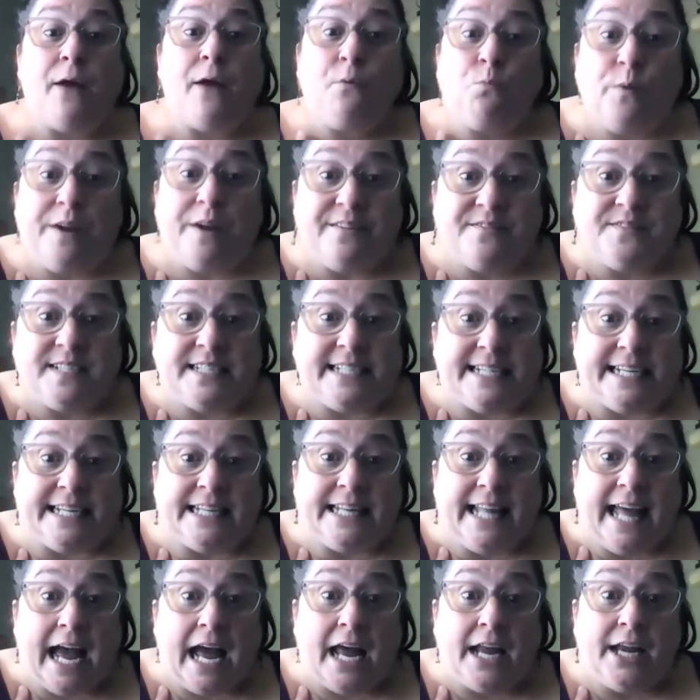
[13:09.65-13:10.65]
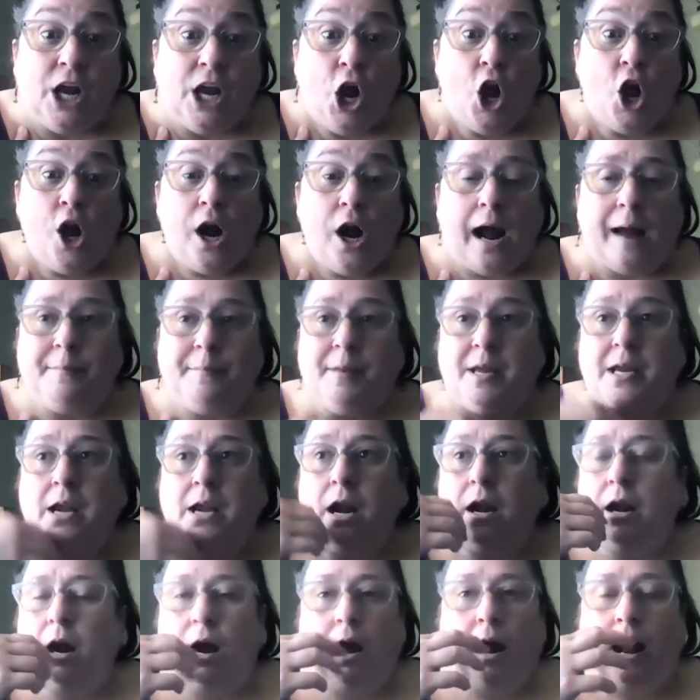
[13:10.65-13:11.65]
And we've seen that. I mean,
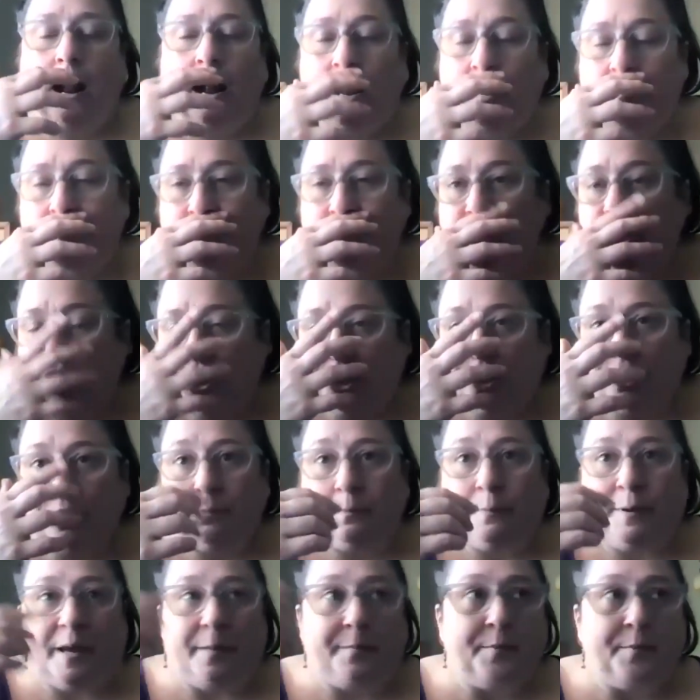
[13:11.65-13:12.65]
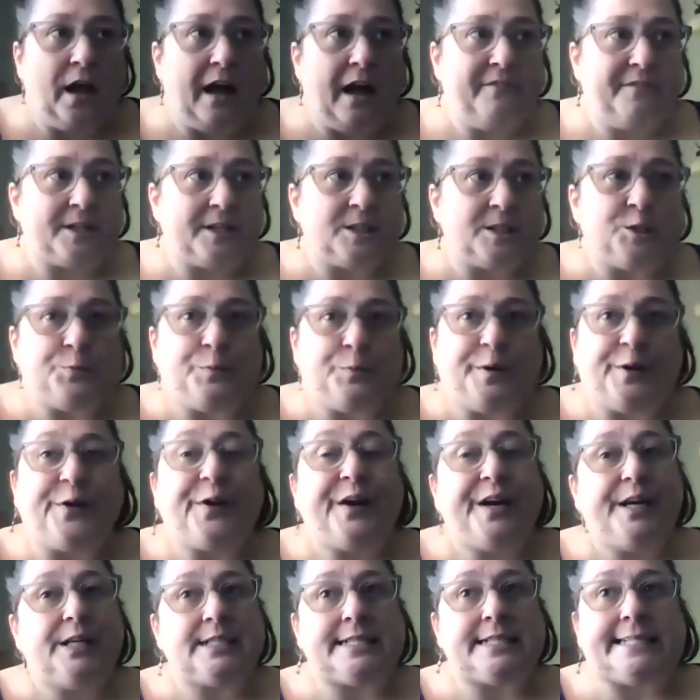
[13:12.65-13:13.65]
I'm sure people have
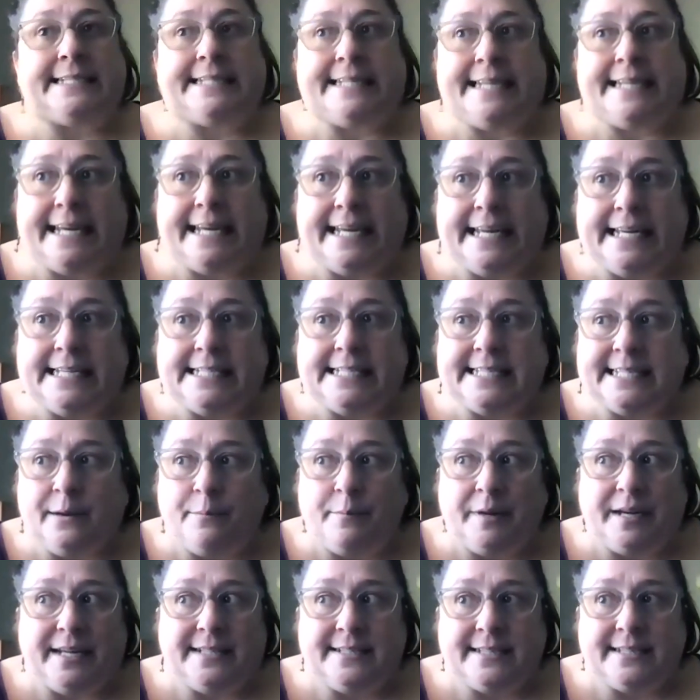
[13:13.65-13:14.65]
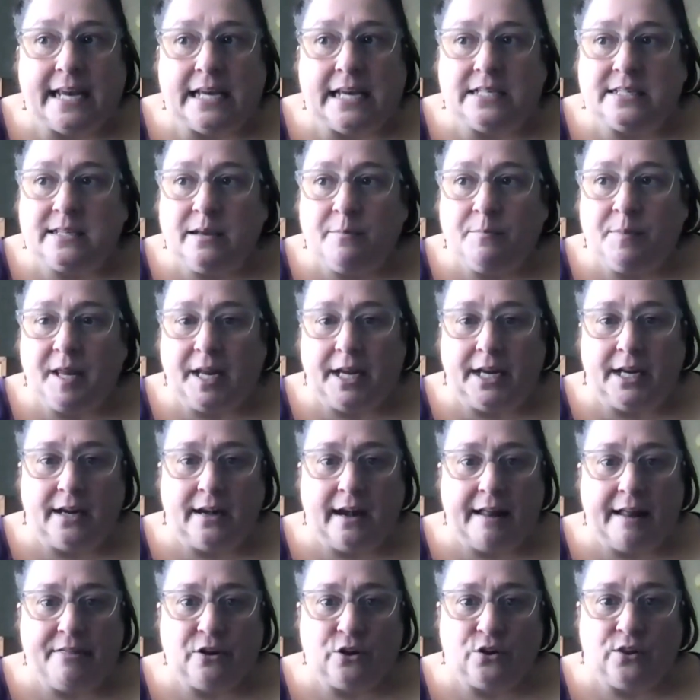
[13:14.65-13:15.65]
experienced seeing somebody say something in
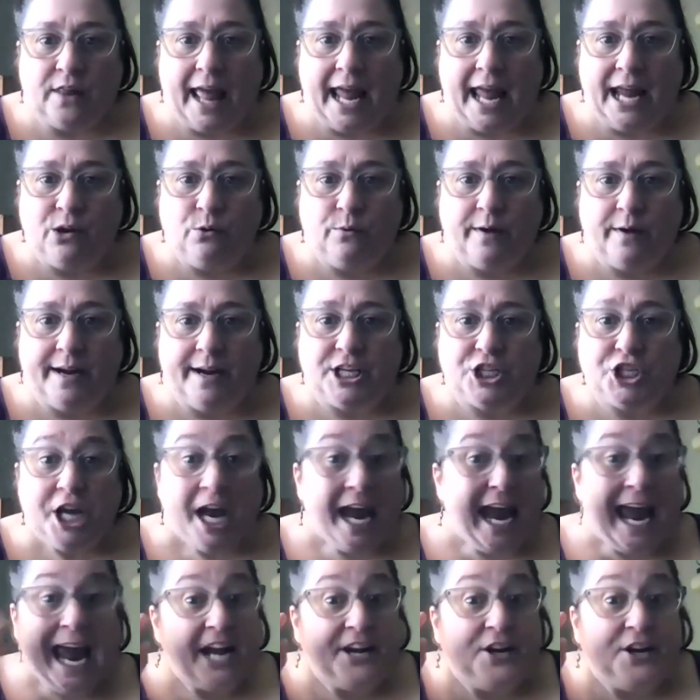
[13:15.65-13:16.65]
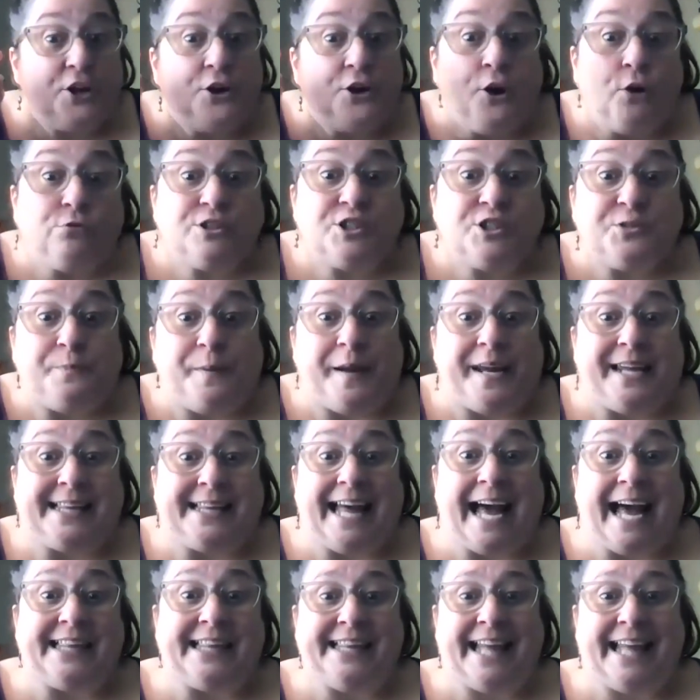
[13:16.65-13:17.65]
another language, and you don't speak
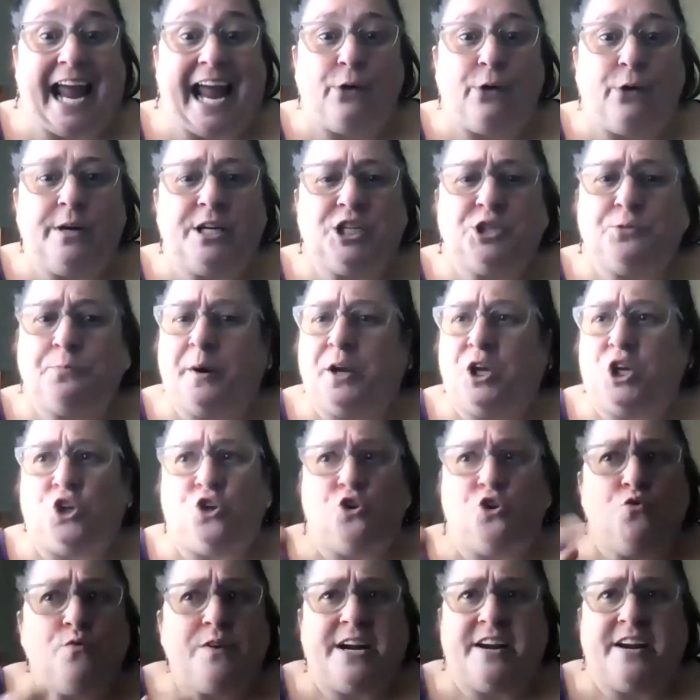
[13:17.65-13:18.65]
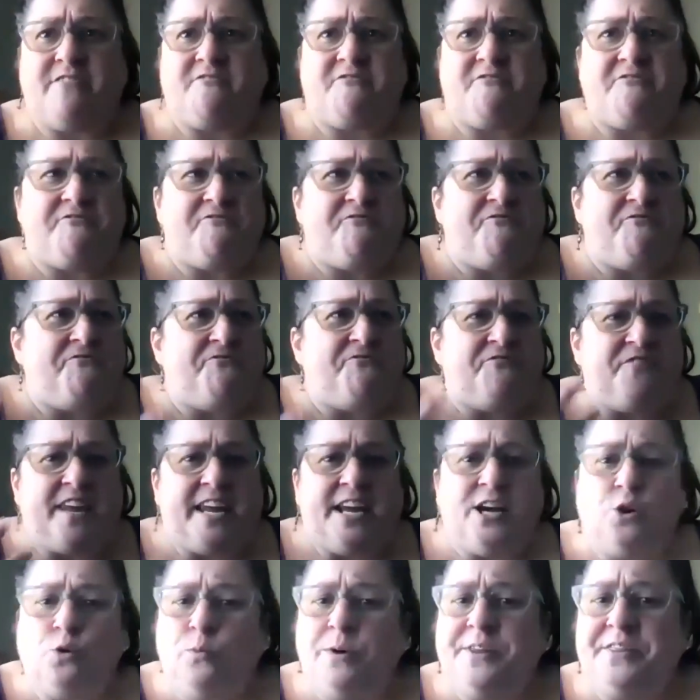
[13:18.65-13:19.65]
that language, but you can
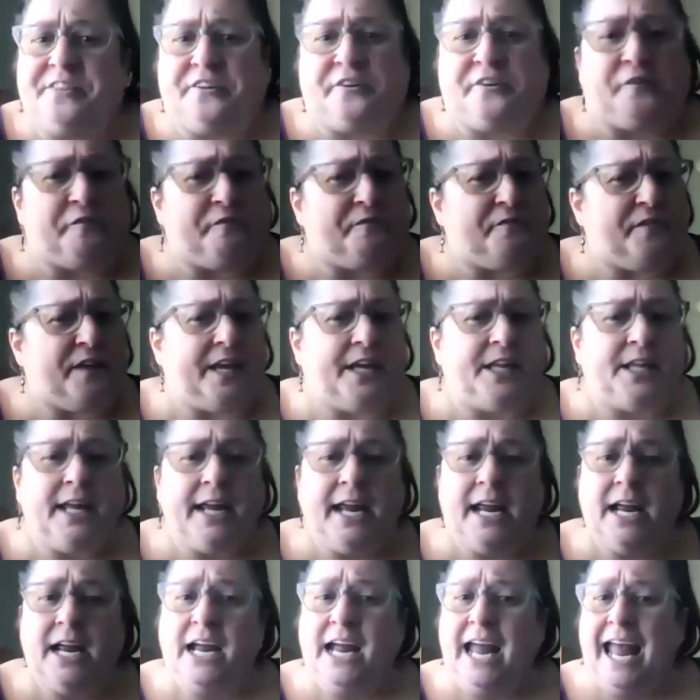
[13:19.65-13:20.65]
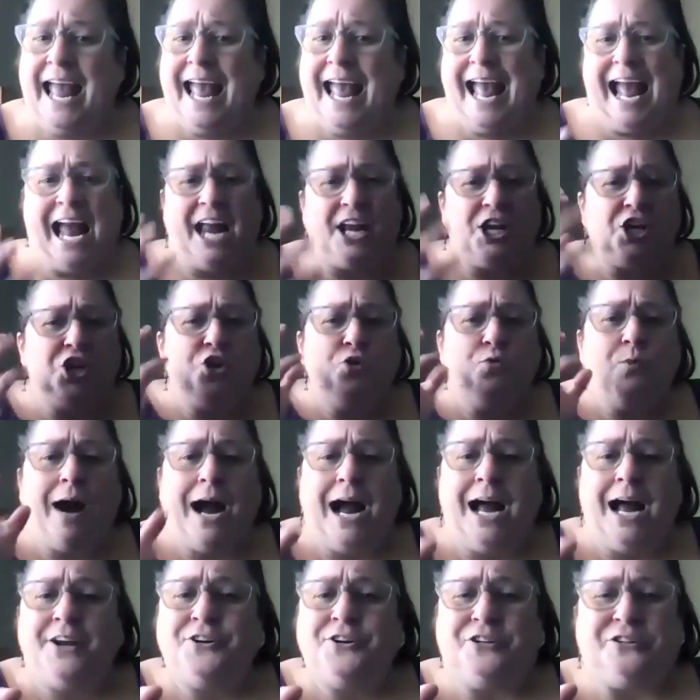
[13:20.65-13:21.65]
feel what they're feeling, and you
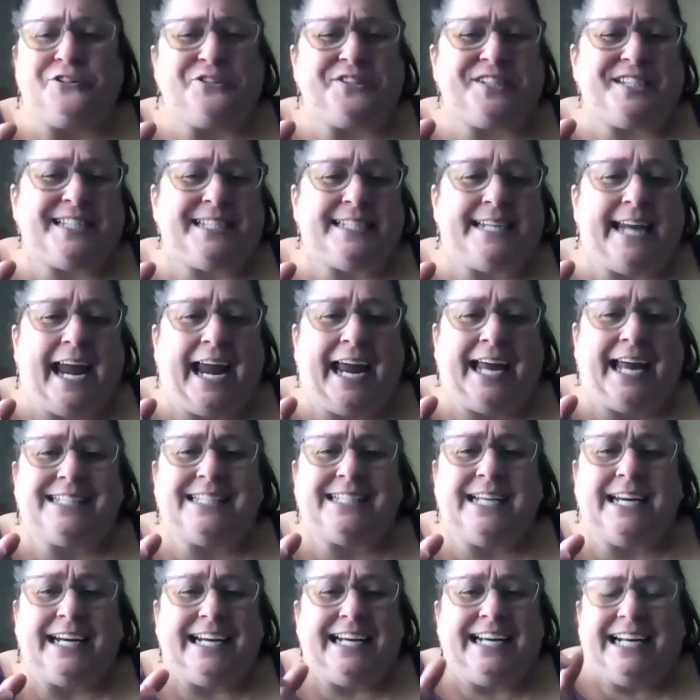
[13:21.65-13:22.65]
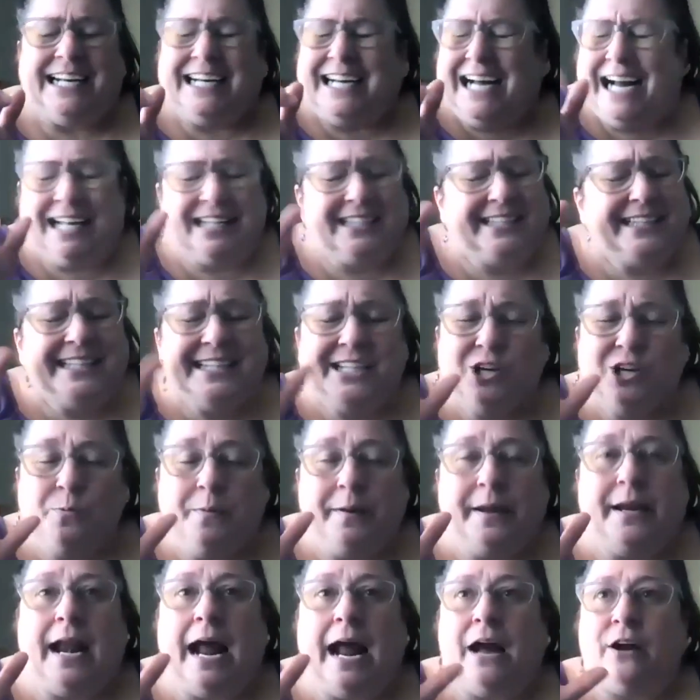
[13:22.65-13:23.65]
understand a little
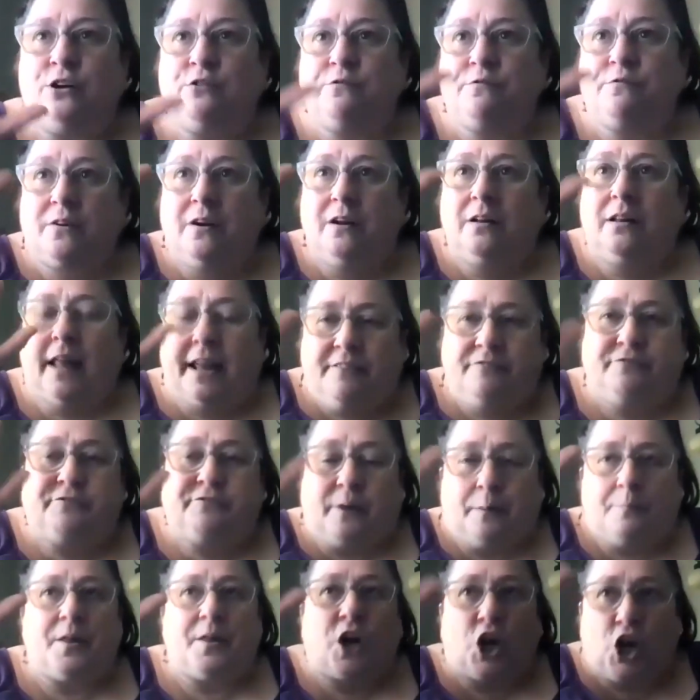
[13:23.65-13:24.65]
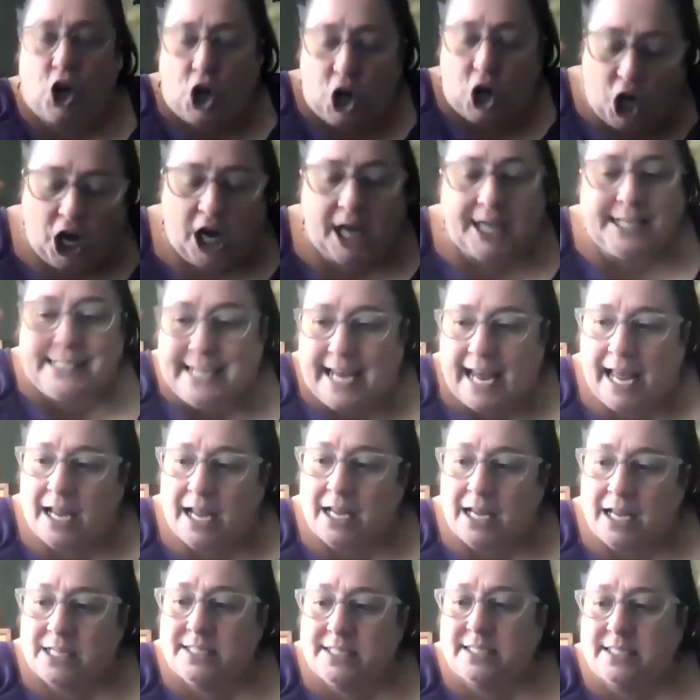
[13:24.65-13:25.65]
bit out of like from the
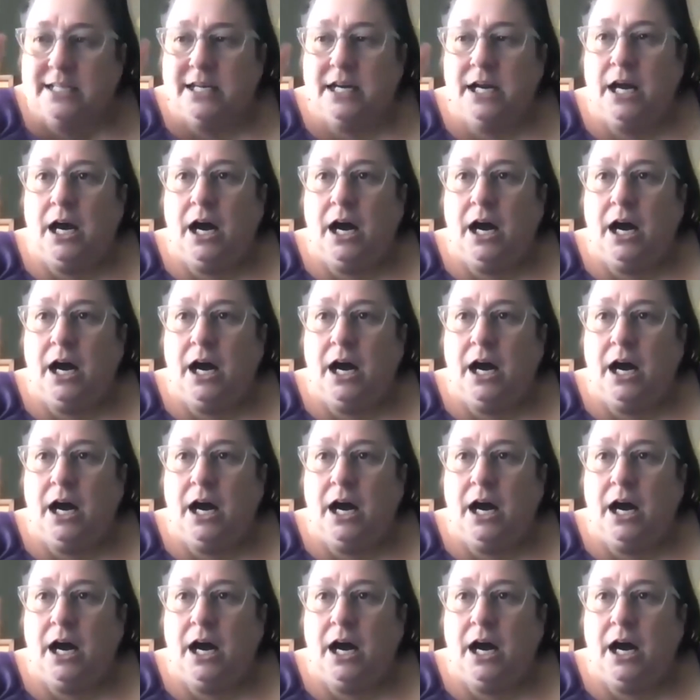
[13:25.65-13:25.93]
context